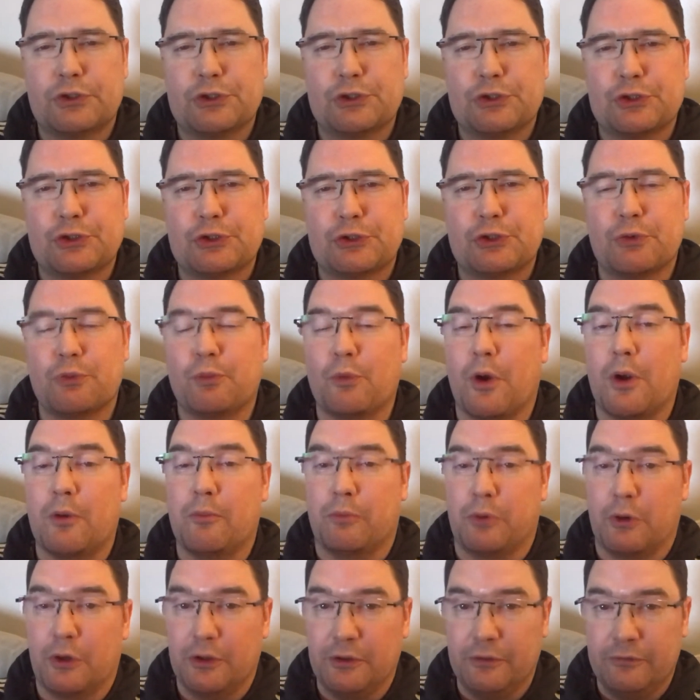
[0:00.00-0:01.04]
somewhat
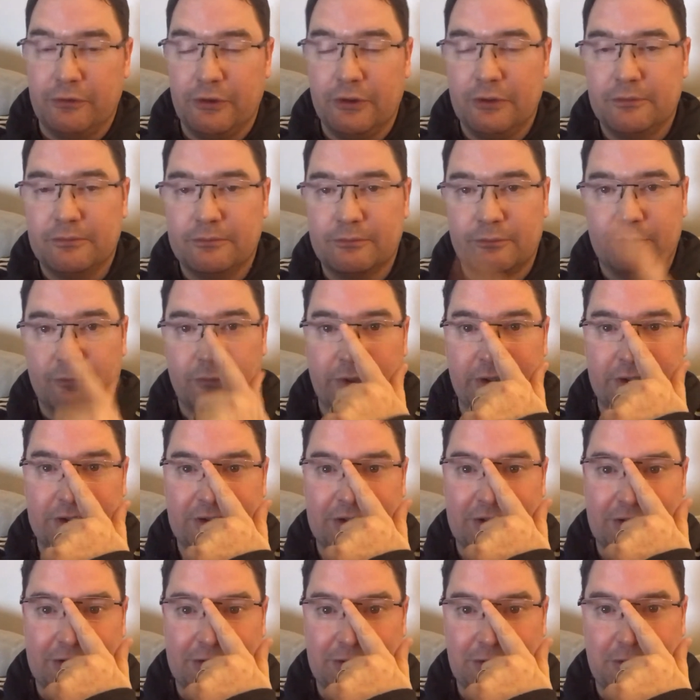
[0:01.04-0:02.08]
improved, which
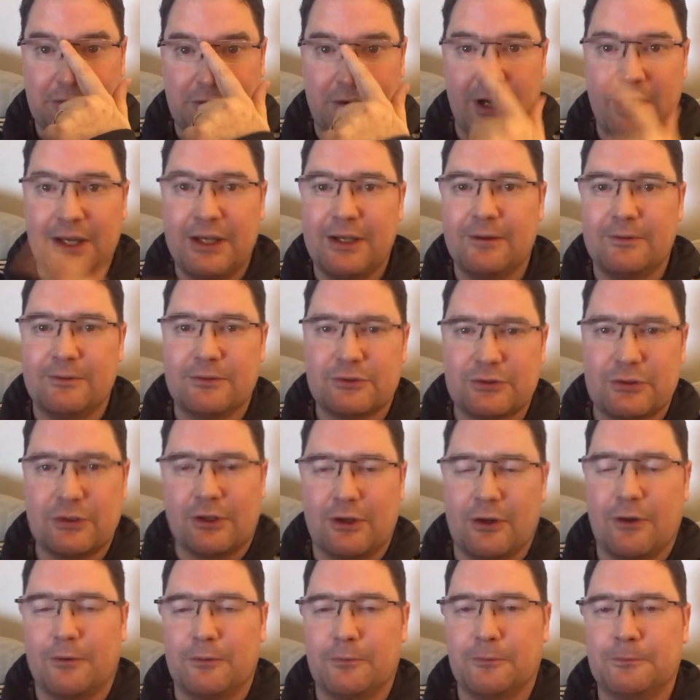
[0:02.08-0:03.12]
is great.
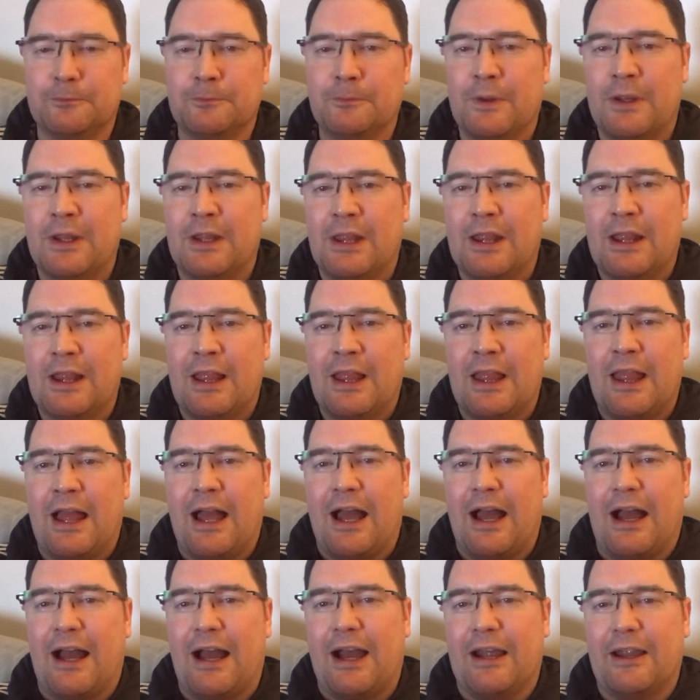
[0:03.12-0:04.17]
So
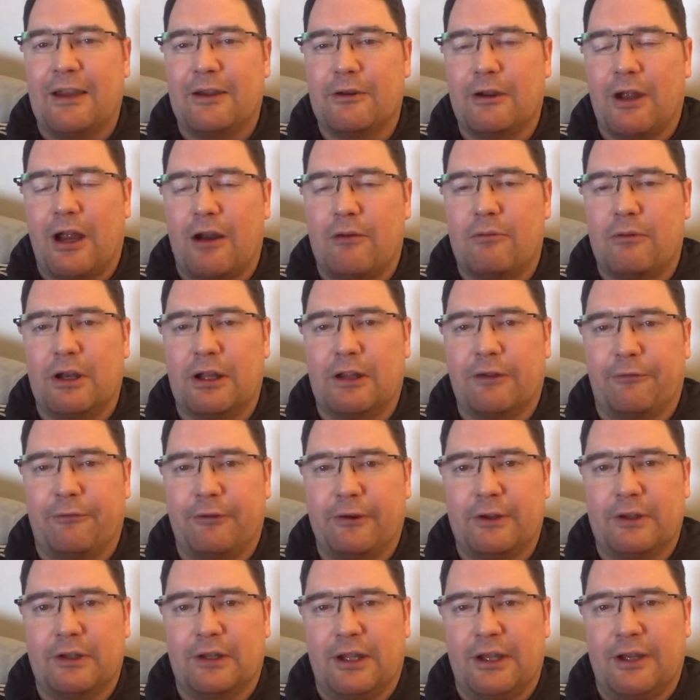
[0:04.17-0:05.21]
I really
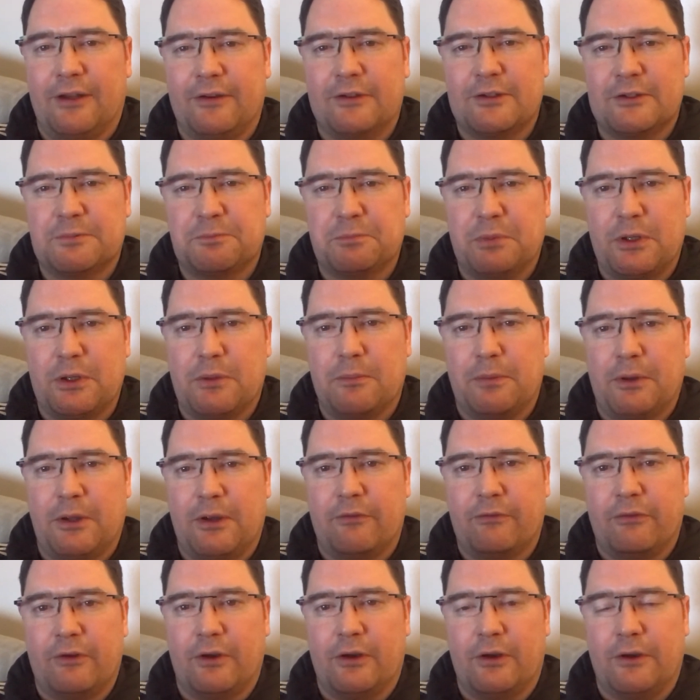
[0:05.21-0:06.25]
feel like there's been a bit
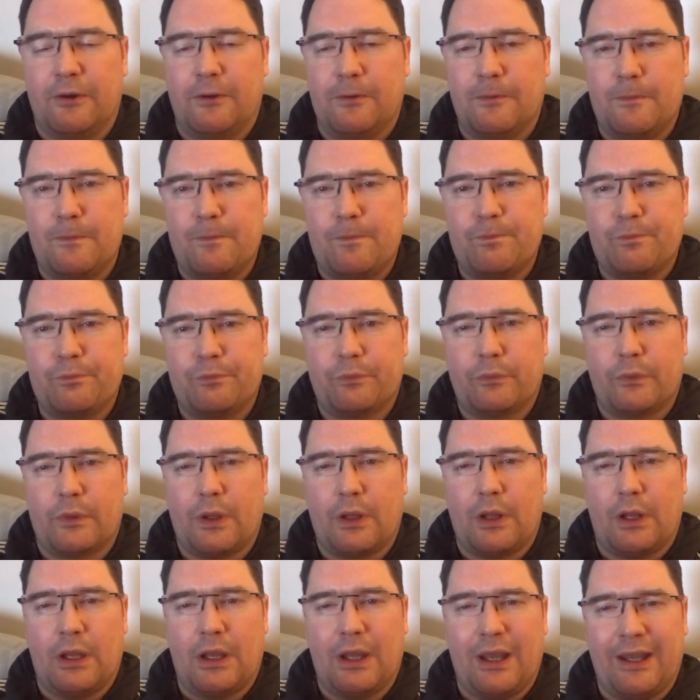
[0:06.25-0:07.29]
of a
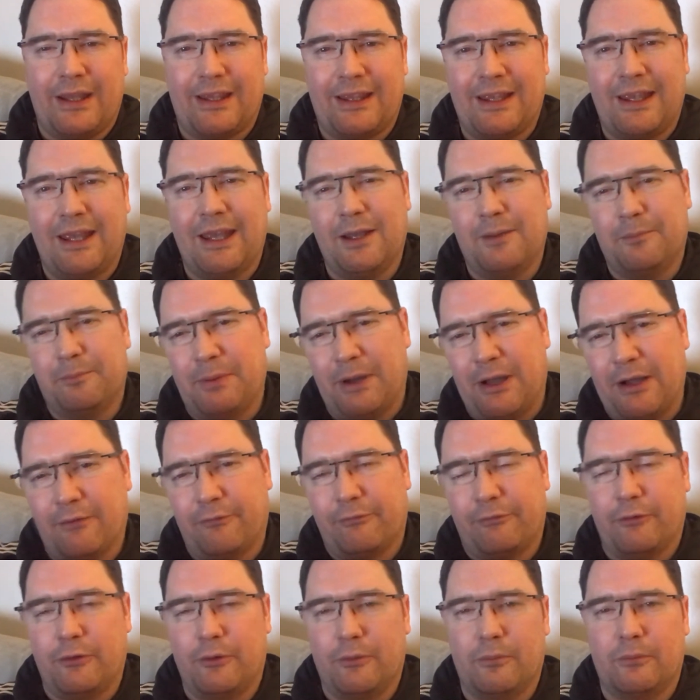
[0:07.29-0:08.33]
kickback
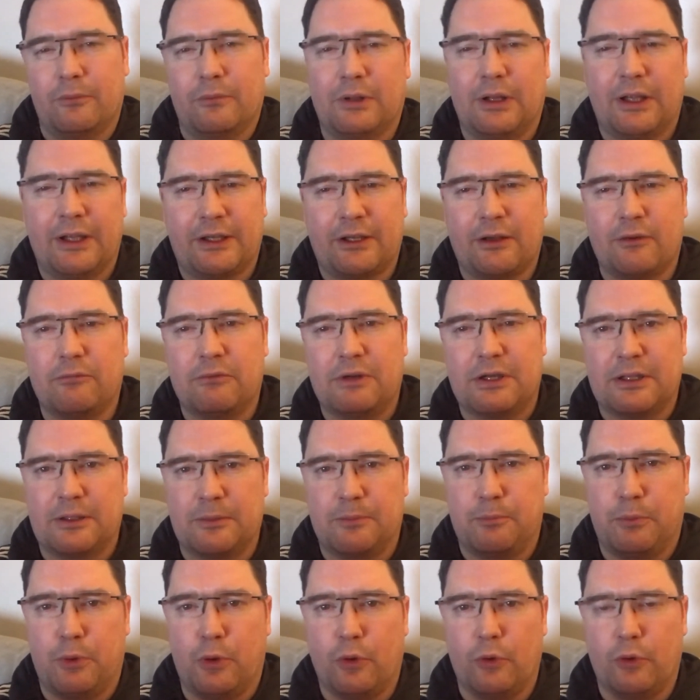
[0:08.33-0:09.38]
from like a really
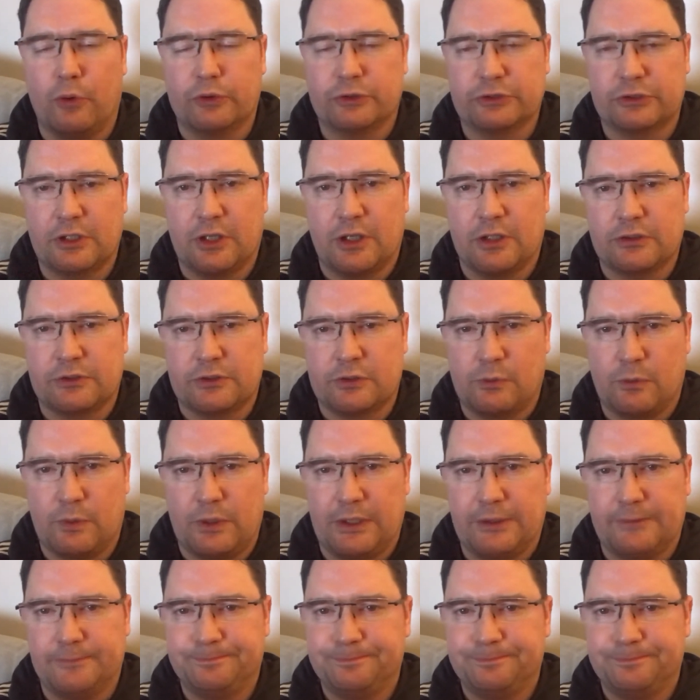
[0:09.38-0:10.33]
poor start to the week.